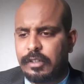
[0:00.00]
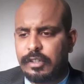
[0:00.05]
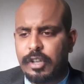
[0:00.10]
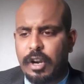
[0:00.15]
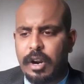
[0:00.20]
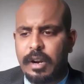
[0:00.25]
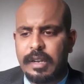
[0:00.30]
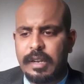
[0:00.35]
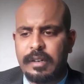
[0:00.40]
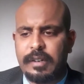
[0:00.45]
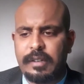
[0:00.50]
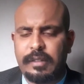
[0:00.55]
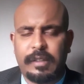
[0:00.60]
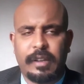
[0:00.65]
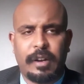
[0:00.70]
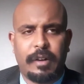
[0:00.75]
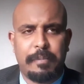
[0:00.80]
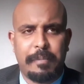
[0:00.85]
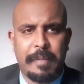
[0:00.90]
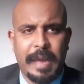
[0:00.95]
targeted,
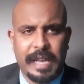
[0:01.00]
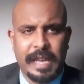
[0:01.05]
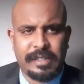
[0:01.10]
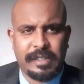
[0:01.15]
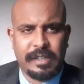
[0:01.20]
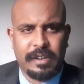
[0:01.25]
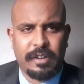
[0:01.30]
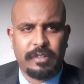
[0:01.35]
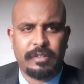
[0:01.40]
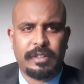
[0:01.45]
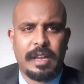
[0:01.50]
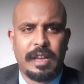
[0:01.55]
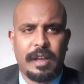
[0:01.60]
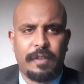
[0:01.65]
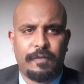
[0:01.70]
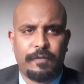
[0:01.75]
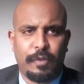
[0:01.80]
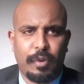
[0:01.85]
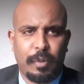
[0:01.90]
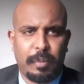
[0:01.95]
they're massacred, they
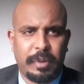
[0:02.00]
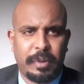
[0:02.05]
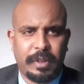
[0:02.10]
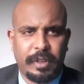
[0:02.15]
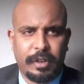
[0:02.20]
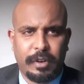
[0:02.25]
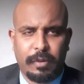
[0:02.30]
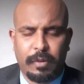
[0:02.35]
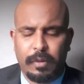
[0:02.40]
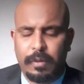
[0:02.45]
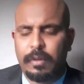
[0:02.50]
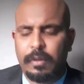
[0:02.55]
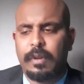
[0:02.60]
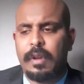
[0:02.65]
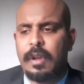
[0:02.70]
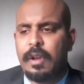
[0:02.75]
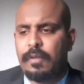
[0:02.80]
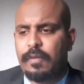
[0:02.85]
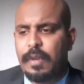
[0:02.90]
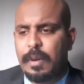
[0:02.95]
have no political
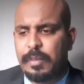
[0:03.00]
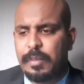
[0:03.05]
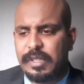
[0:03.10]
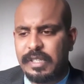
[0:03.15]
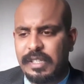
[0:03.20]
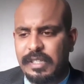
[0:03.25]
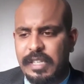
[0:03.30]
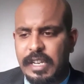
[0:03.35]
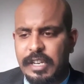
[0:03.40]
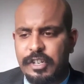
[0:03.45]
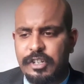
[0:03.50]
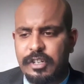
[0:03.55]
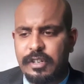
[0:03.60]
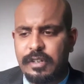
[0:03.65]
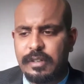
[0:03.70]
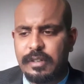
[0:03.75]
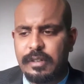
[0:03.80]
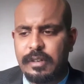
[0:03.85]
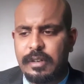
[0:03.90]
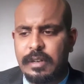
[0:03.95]

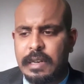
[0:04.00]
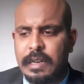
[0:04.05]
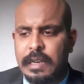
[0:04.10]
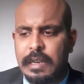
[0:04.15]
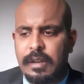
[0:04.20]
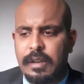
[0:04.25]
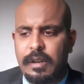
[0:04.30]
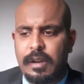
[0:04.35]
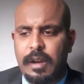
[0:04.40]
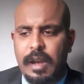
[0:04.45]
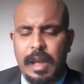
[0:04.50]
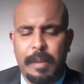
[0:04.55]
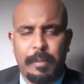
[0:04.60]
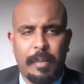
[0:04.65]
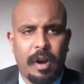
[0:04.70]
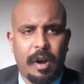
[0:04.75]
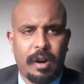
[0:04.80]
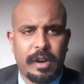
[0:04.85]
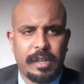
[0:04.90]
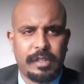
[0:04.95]
representation.
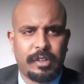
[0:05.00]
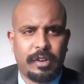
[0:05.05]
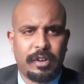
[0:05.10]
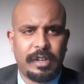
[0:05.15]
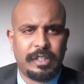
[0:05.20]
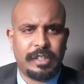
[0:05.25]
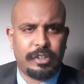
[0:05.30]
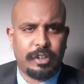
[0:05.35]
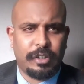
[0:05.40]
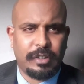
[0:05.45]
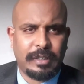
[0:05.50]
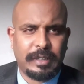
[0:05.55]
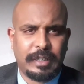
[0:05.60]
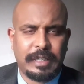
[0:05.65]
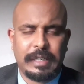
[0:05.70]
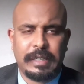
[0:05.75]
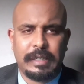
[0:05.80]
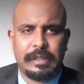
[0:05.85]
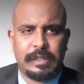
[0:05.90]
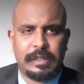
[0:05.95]
Amharas are
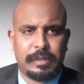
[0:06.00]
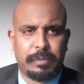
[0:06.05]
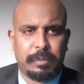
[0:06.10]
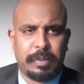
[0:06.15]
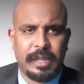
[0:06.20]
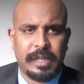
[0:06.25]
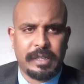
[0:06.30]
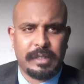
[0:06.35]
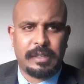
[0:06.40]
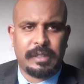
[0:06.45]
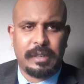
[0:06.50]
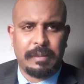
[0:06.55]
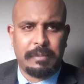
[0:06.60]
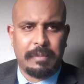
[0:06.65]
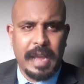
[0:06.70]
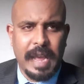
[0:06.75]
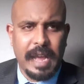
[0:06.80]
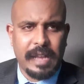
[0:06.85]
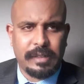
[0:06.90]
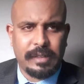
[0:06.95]
internally displaced in
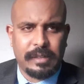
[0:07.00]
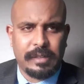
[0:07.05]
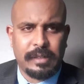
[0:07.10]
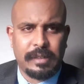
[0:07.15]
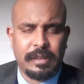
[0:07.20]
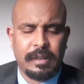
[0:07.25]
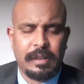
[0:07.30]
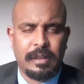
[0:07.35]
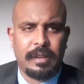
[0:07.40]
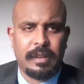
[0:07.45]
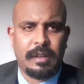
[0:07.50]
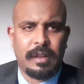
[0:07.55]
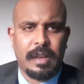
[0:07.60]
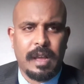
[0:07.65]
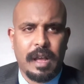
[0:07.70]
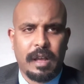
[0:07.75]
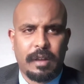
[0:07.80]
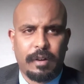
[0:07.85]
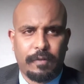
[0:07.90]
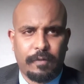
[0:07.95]
mass
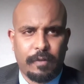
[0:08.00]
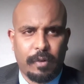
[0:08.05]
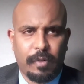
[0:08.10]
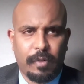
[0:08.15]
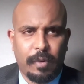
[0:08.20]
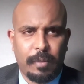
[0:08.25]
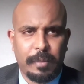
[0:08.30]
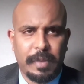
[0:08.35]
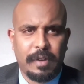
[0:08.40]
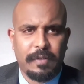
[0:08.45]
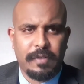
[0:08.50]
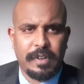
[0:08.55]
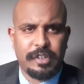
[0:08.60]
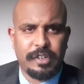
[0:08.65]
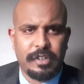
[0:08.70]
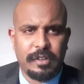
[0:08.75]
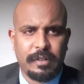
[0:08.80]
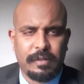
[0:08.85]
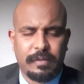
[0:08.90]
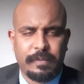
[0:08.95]
out of Oromia
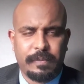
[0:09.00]
region.